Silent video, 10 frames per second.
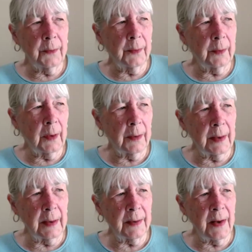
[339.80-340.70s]

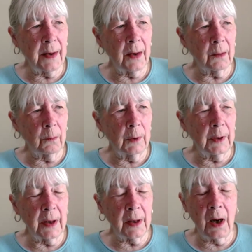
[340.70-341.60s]
think it's not
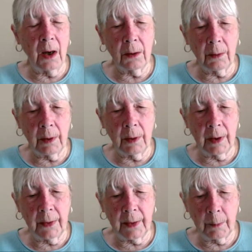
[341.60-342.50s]
really a
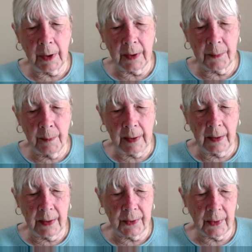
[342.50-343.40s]
conquering thing, but it's
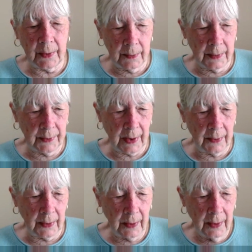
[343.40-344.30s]
mainly to say
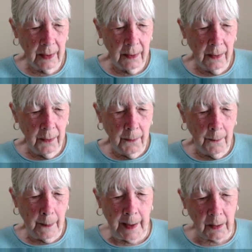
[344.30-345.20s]
that
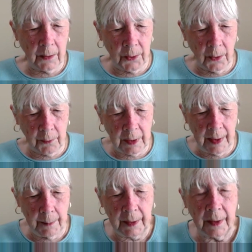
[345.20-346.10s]
they're sort of
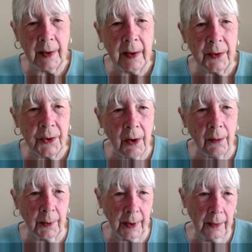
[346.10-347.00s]
claiming that they
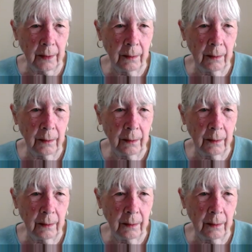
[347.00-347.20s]
discovered it.